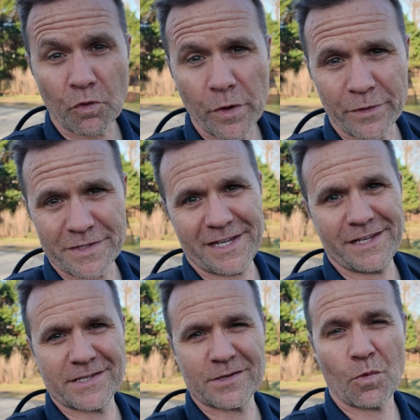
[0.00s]

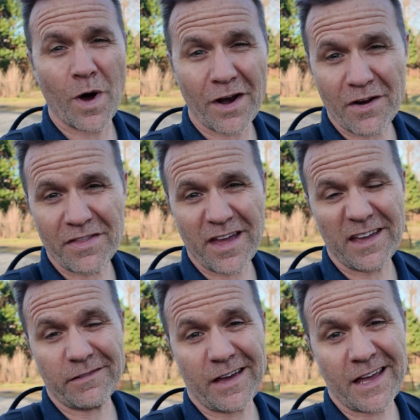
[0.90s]
royalties. What are
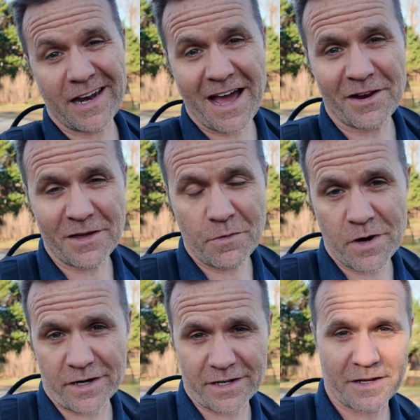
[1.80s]
they and how do they
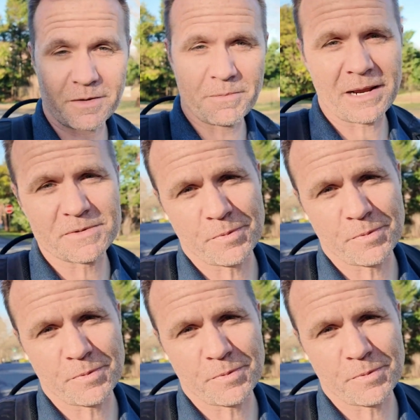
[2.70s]
work? My name is